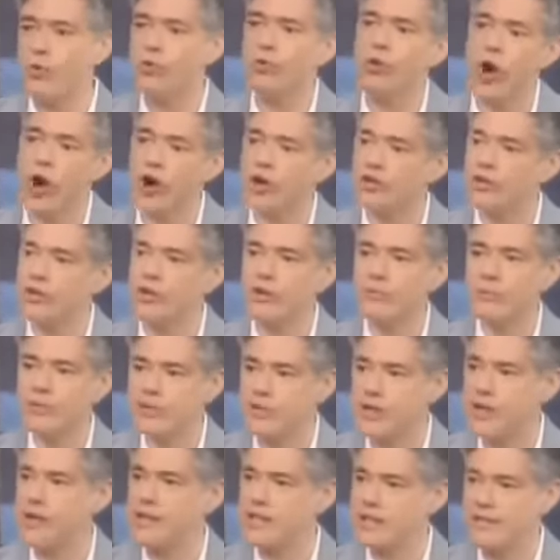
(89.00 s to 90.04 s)
no long-term
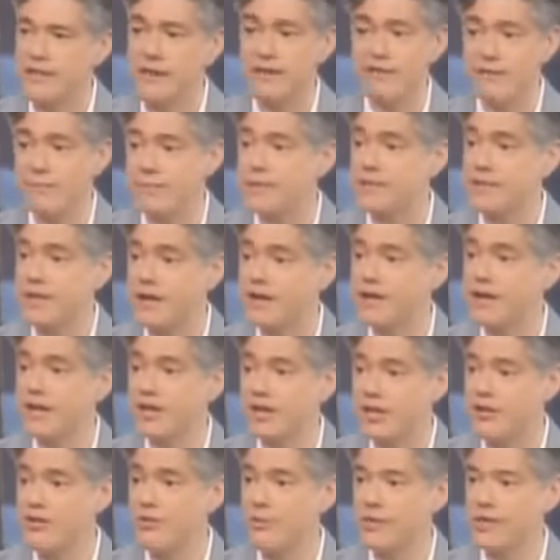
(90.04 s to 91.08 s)
studies have ever been done
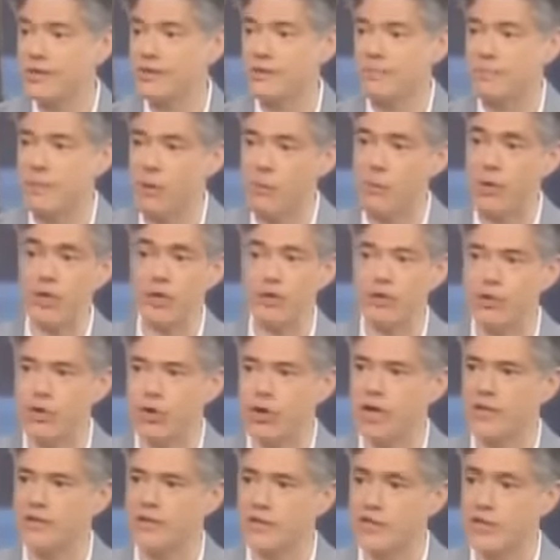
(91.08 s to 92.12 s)
on humans, but when you
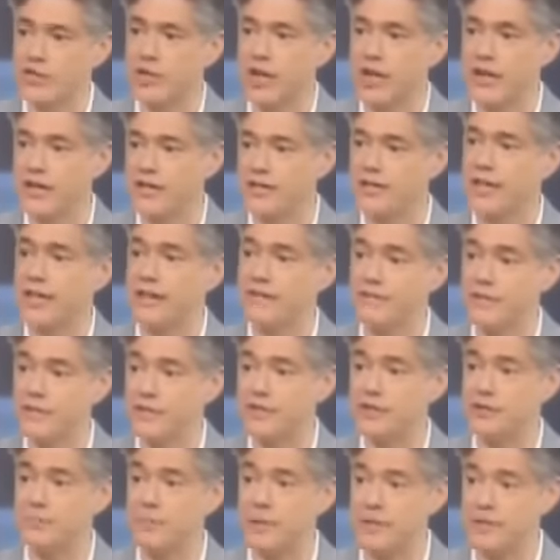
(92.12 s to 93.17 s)
look at the studies that
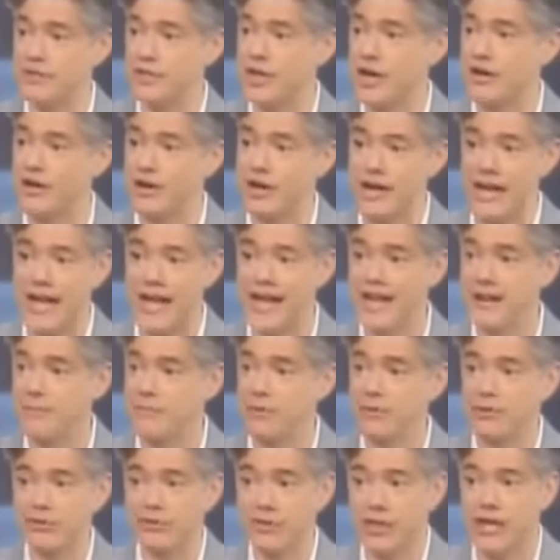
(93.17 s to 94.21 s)
have been done on
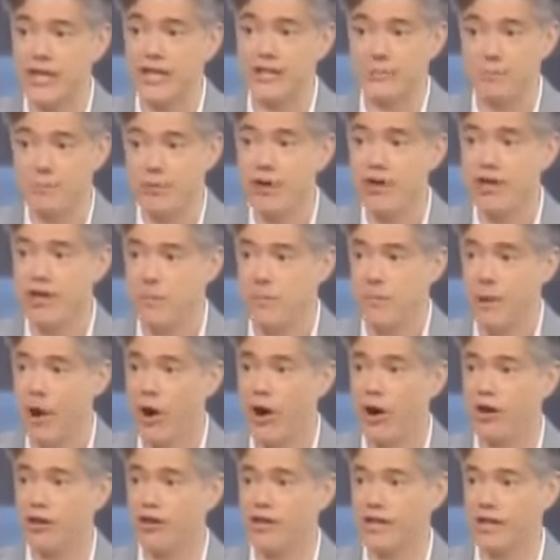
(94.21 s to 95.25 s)
animals, it's pretty
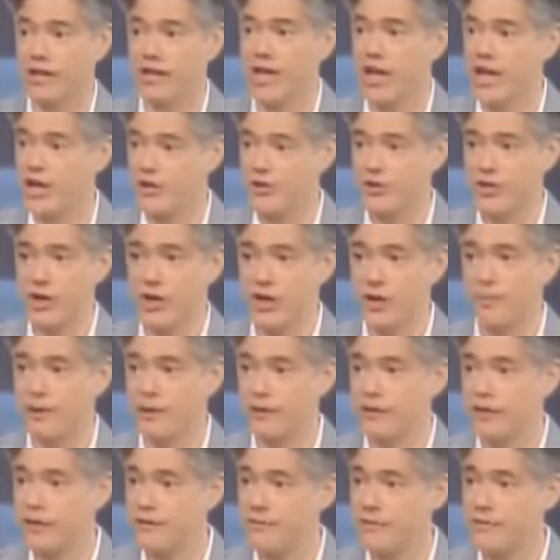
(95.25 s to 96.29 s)
appalling. You're talking
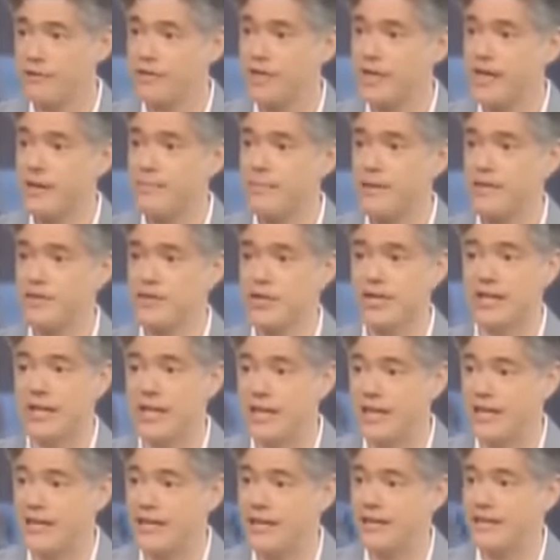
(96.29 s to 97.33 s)
about liver damage and
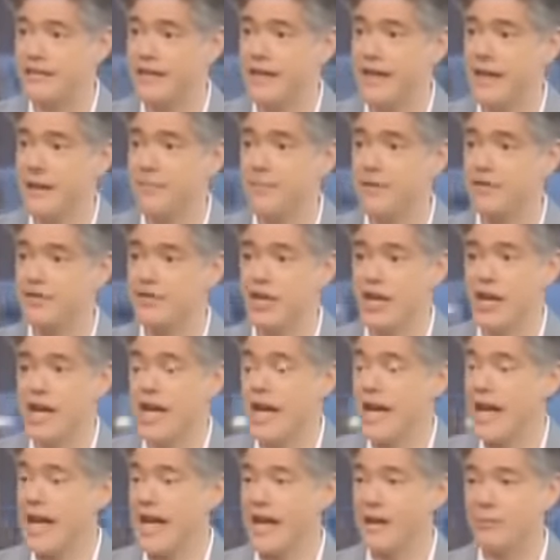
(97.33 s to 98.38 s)
kidney damage,
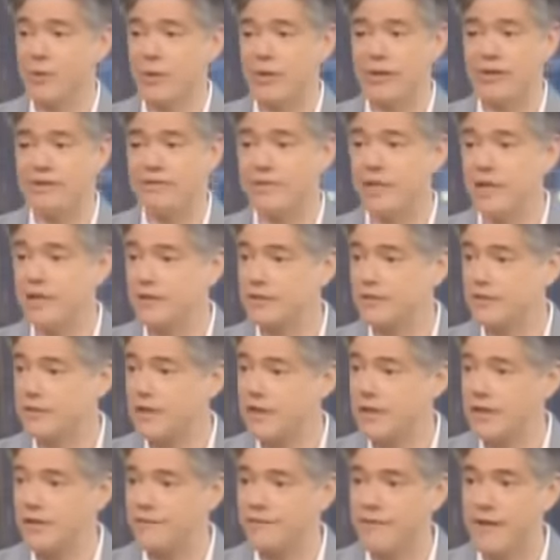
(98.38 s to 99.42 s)
and when they've
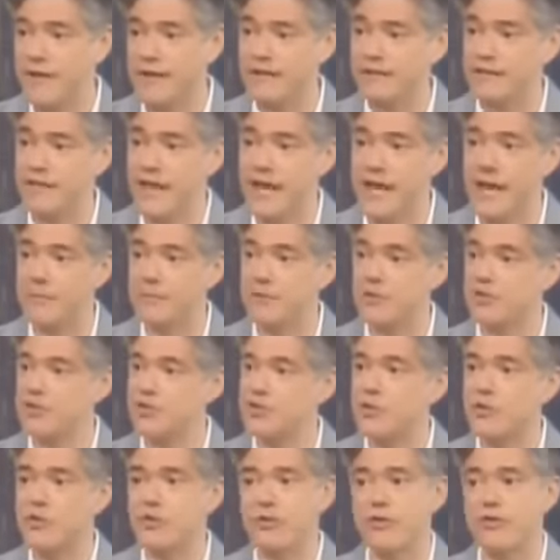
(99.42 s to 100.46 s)
fed it to
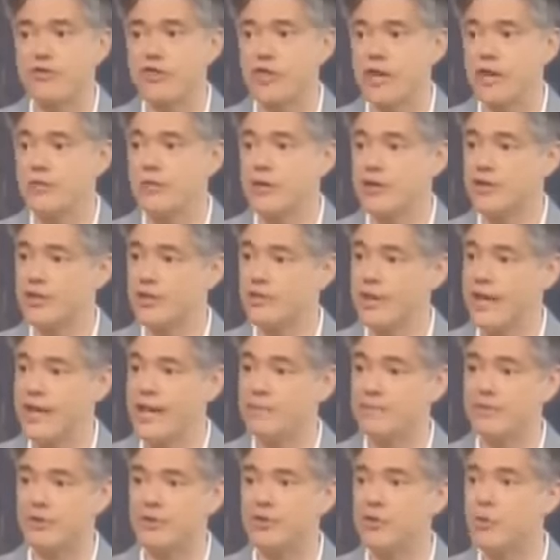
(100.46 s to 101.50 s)
hamsters, the third generation of
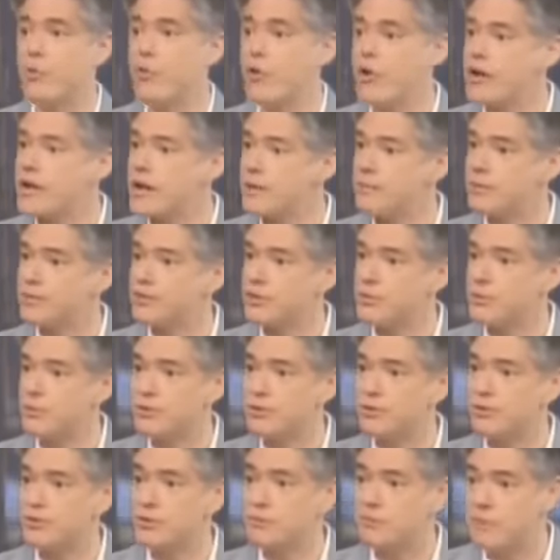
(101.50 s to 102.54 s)
hamsters weren't able to
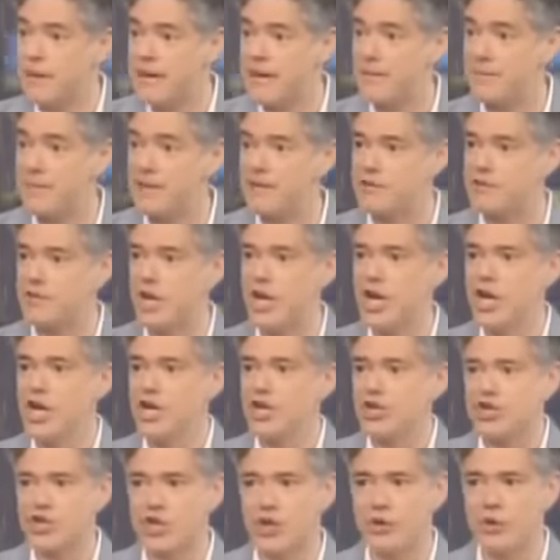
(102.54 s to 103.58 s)
produce babies.
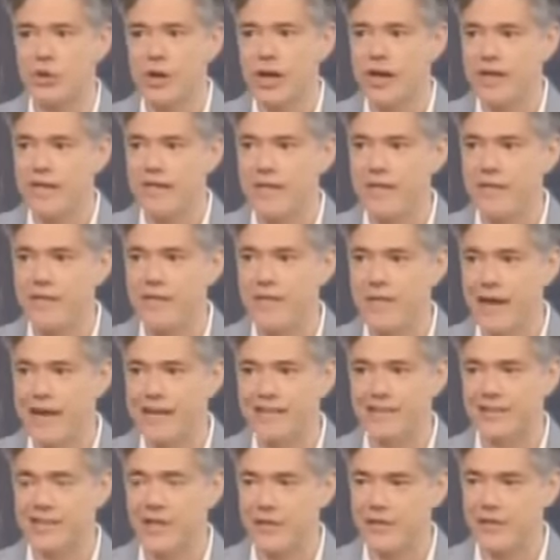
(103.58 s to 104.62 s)
So
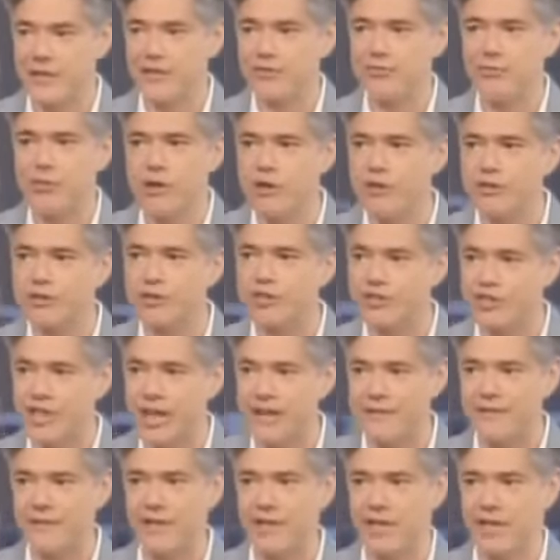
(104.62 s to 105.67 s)
that's the real
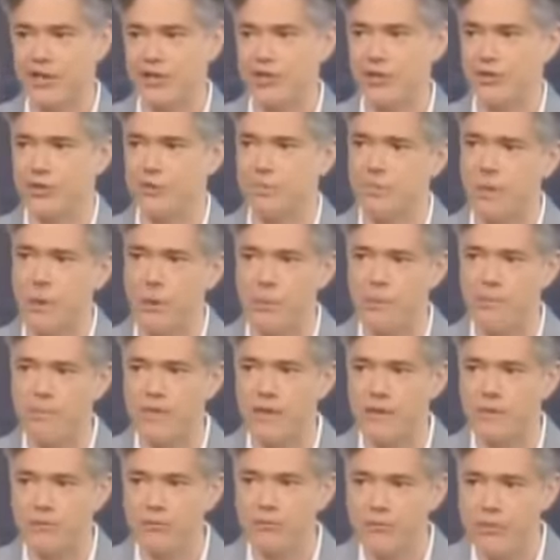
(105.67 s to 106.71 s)
safety issues, but
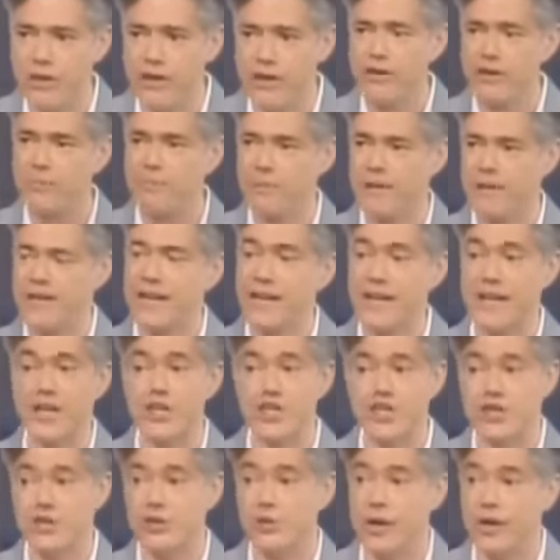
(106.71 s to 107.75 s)
the real big
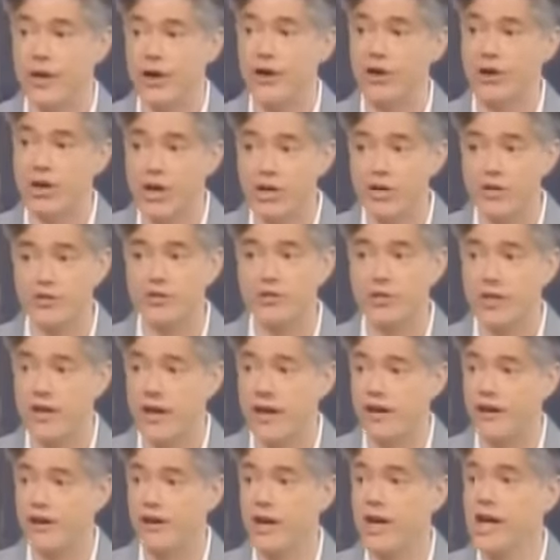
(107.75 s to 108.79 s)
issue in our country,
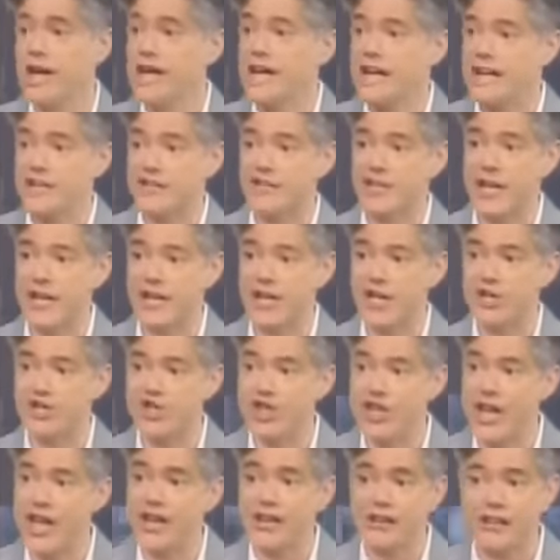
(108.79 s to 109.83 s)
Carol, is that
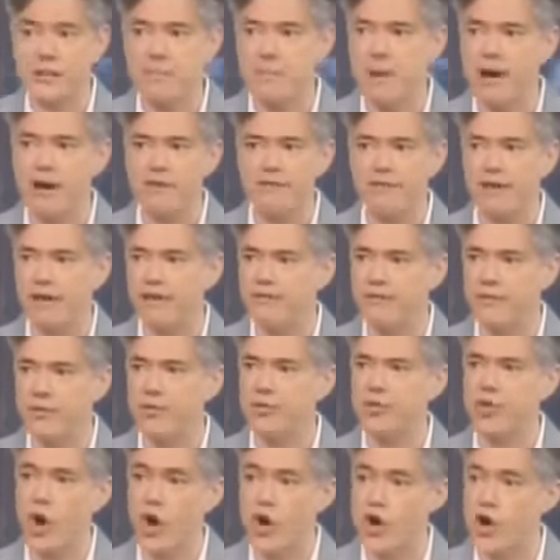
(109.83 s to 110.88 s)
genetically modified
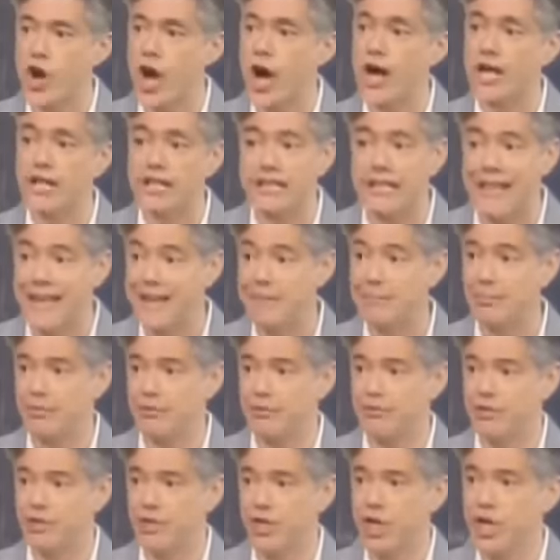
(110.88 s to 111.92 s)
foods are not
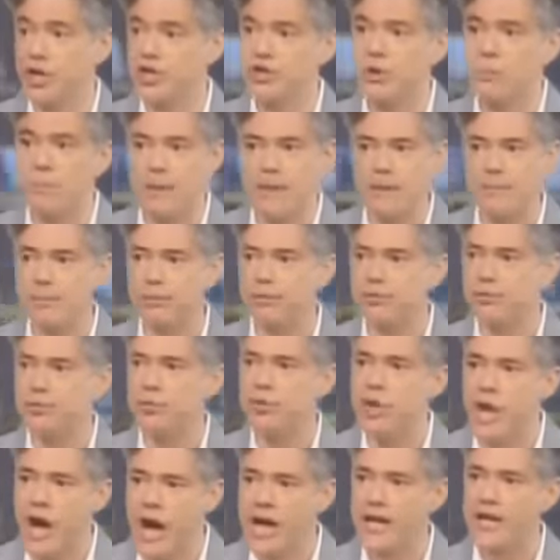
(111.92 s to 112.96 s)
labeled. So people do
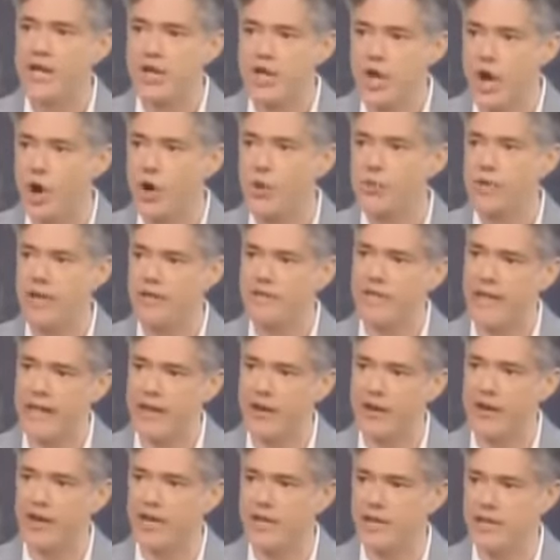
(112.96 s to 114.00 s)
not know that
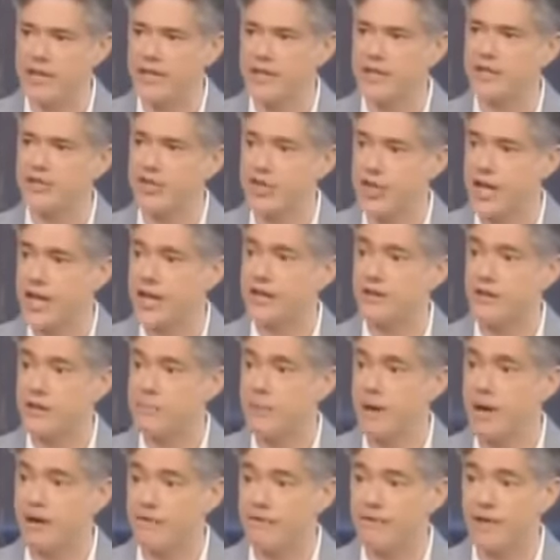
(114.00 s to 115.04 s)
they are eating
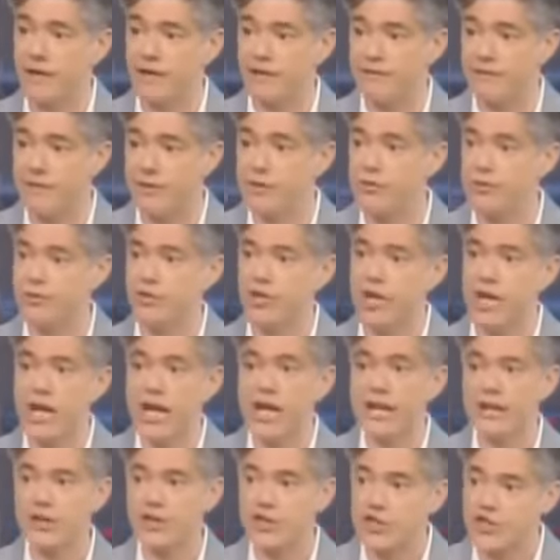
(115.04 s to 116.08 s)
genetically modified foods.
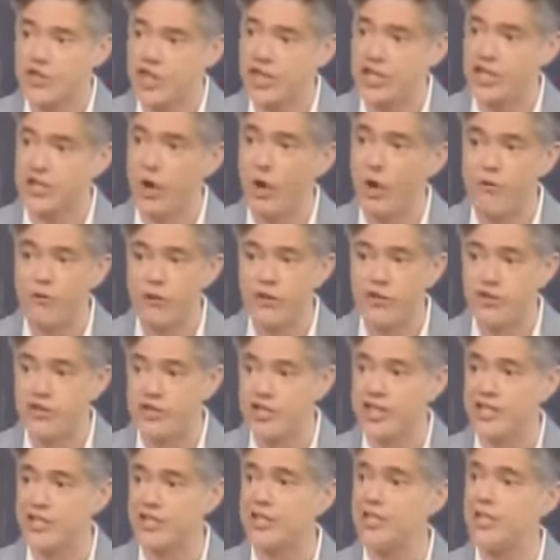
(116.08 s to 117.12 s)
Now, over
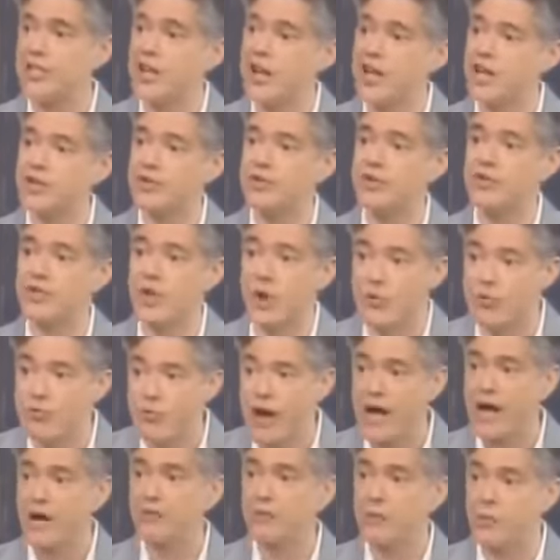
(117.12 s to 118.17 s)
60 countries
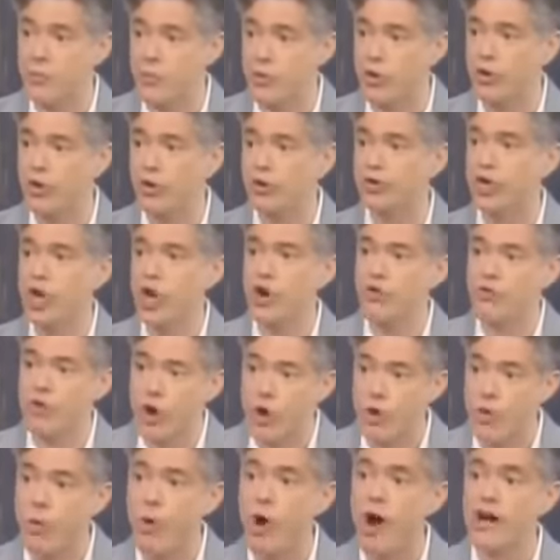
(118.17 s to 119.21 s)
around the world
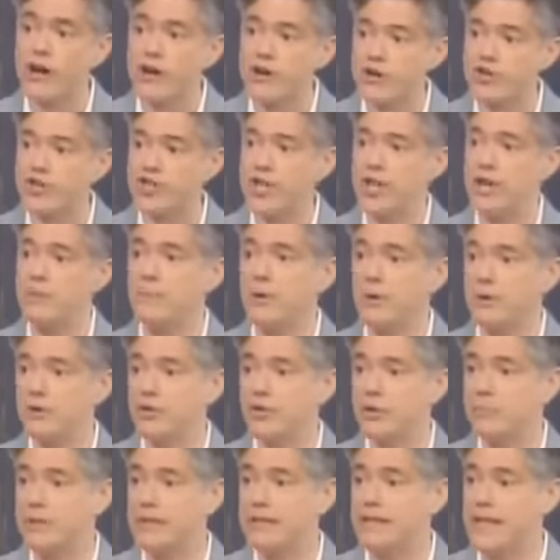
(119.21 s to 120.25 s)
require
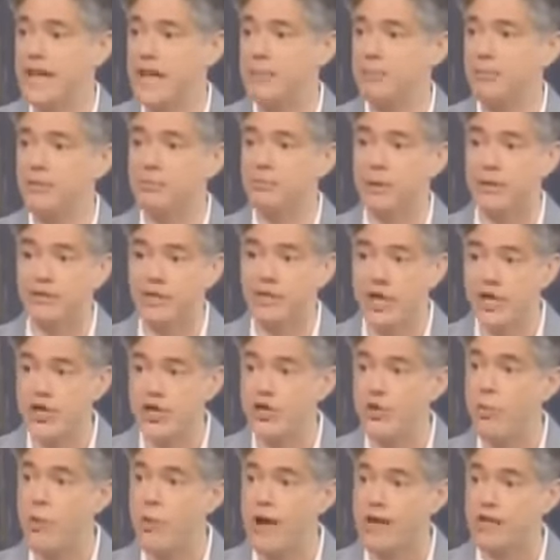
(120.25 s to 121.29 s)
GMOs to be labeled, but the
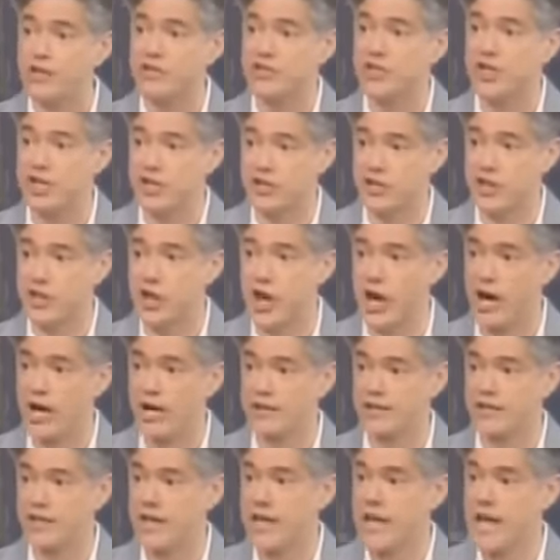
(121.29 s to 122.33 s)
U.S. does
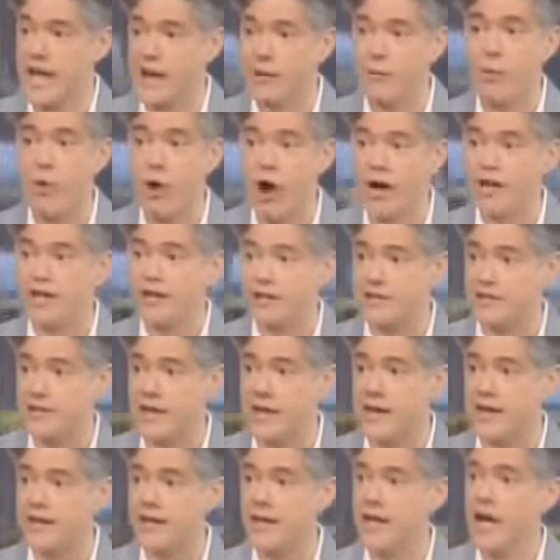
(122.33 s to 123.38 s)
not. And why is
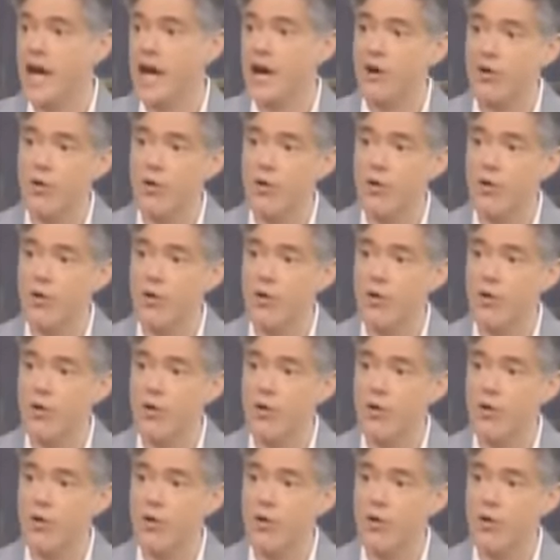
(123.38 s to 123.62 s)
that?